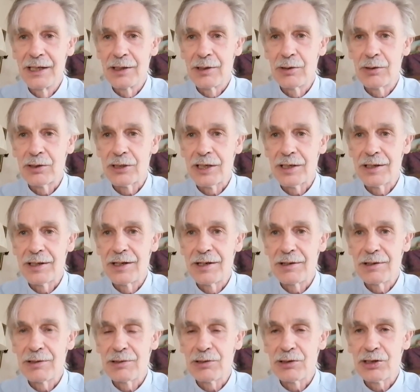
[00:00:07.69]
because
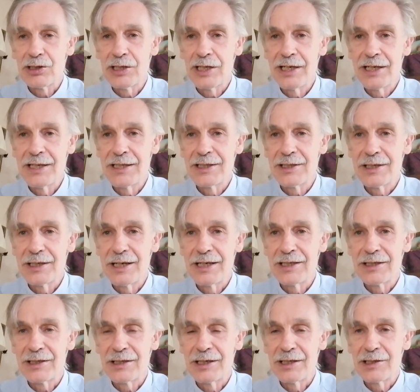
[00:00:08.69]
sin
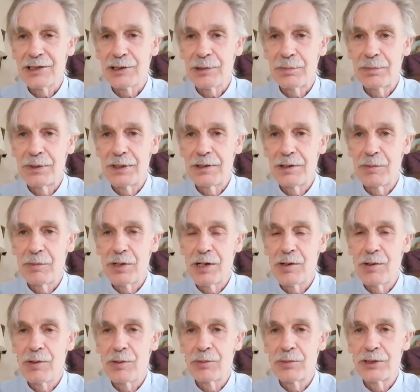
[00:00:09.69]
is something that we
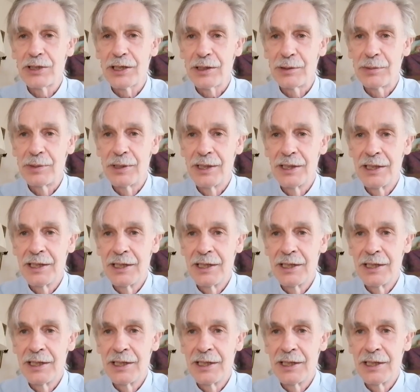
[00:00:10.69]
all do.